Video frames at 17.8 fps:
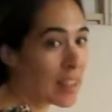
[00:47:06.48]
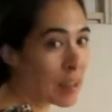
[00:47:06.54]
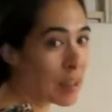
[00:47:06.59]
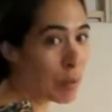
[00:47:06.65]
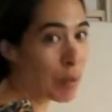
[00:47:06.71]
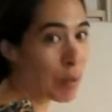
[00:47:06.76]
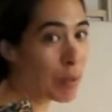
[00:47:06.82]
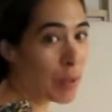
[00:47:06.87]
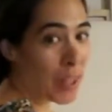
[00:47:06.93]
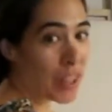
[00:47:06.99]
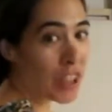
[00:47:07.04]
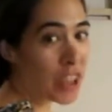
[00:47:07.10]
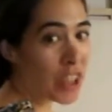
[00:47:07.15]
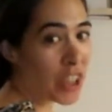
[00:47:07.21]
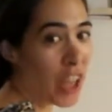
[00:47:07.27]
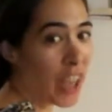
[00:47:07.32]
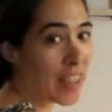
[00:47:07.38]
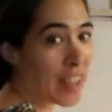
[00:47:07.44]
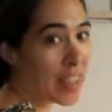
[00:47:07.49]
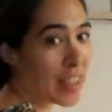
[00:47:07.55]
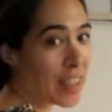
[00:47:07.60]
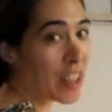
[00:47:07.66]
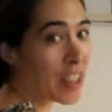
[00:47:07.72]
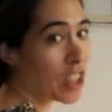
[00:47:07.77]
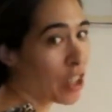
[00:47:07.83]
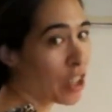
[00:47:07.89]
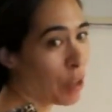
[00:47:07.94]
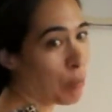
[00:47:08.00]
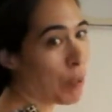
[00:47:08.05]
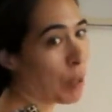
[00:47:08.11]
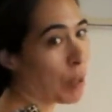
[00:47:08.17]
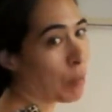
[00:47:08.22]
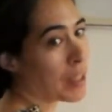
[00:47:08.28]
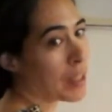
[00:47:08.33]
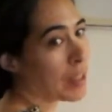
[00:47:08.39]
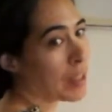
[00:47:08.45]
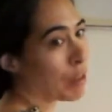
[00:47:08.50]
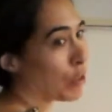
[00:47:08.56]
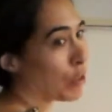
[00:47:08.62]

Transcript: to be rich, I didn't start paying myself